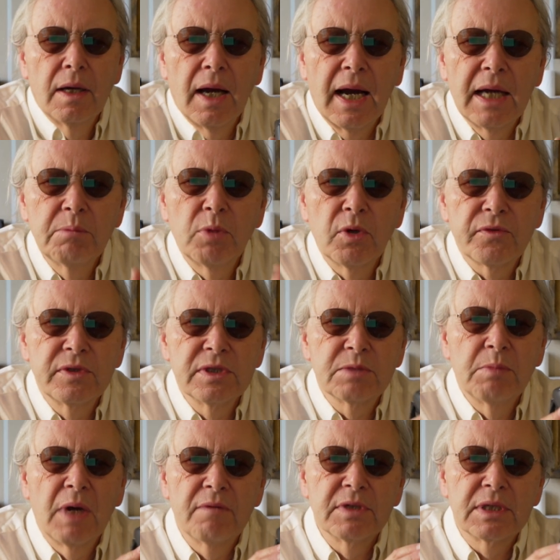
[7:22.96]
I bought this
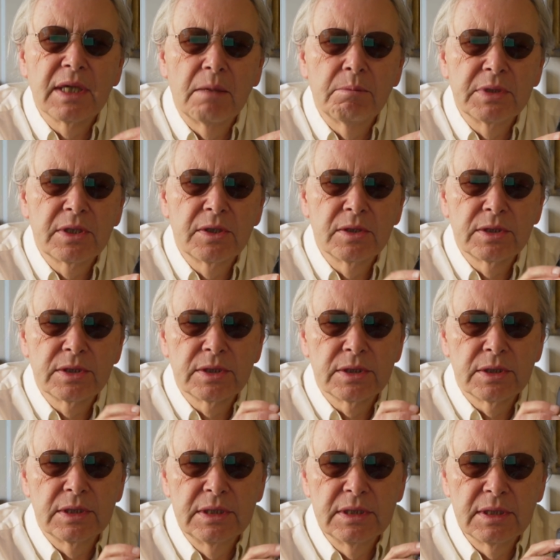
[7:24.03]
Mavica because
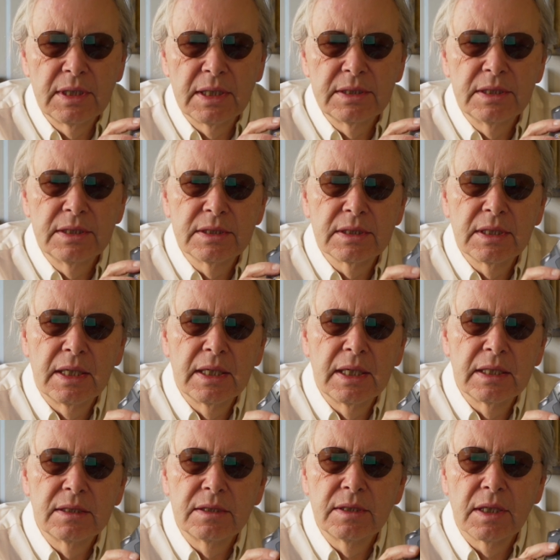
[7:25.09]
in the 90s I
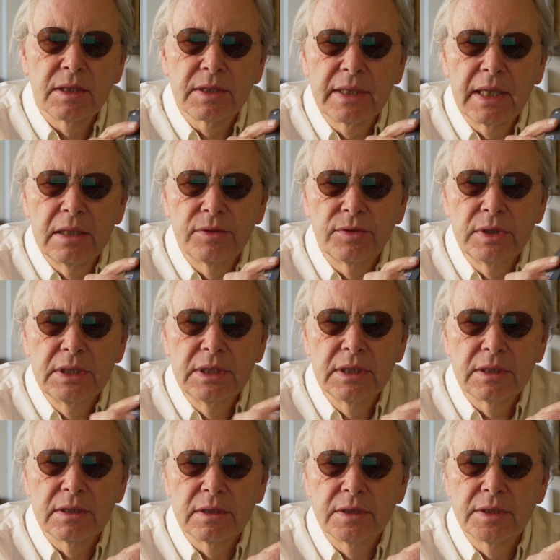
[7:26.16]
had an art gallery,
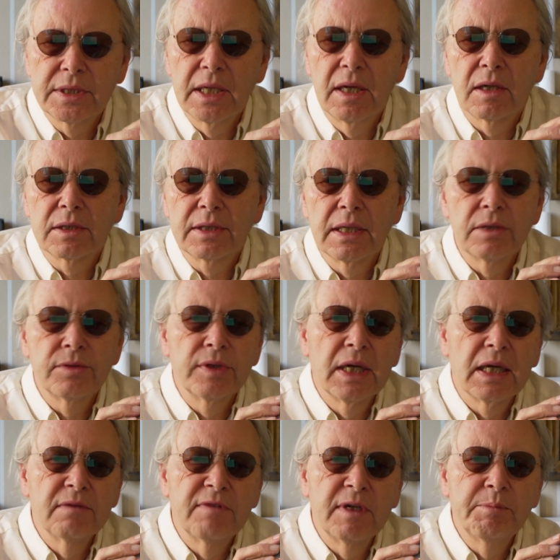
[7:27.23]
and the art gallery
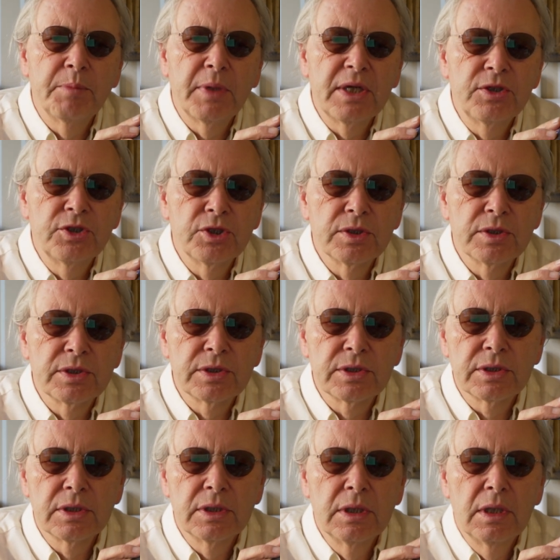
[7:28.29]
had web
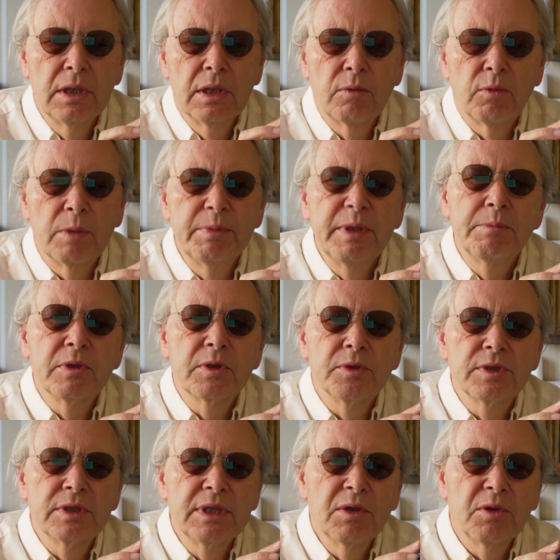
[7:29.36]
pages where people could
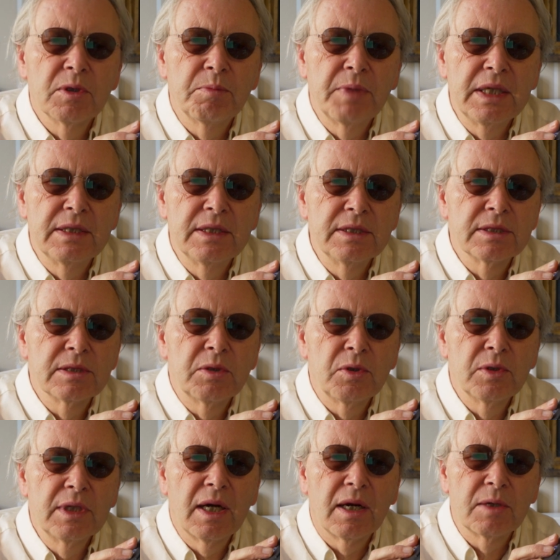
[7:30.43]
see all the paintings and all
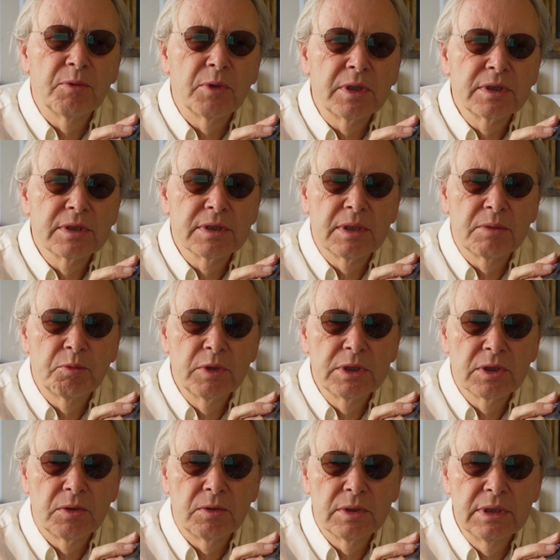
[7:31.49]
the artworks that we
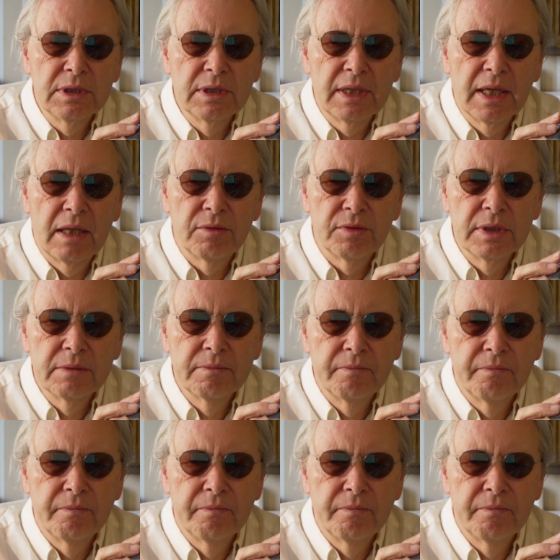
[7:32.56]
sold in the gallery.